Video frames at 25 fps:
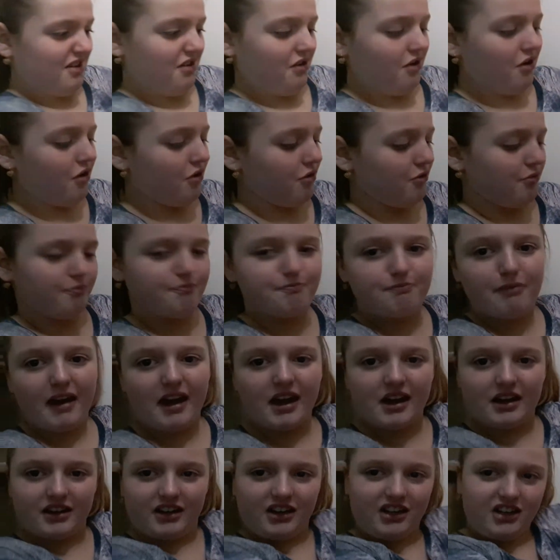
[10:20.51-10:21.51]
Oh,
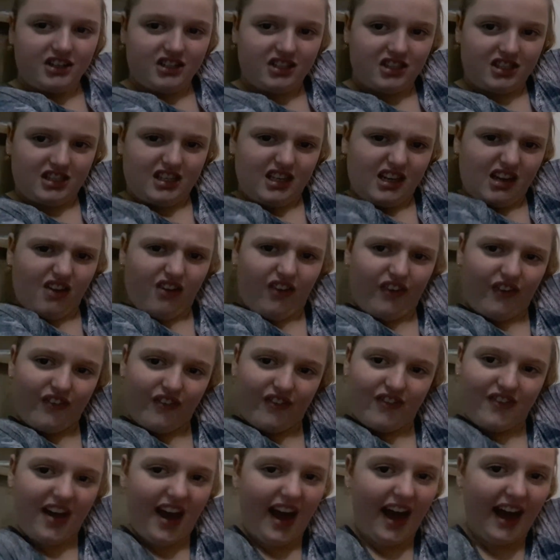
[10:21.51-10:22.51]
Bear, you're too
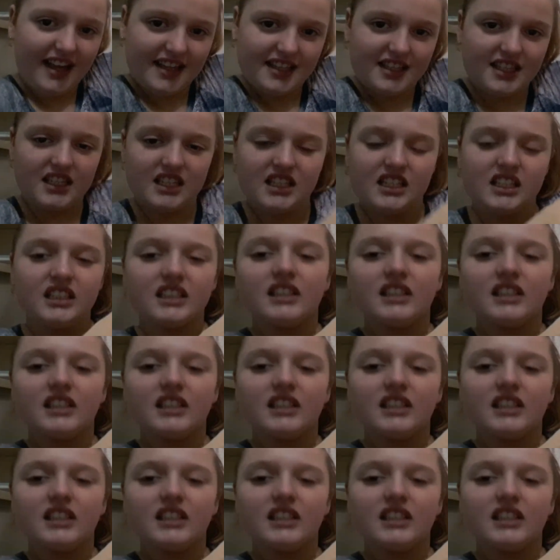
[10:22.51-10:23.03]
fat.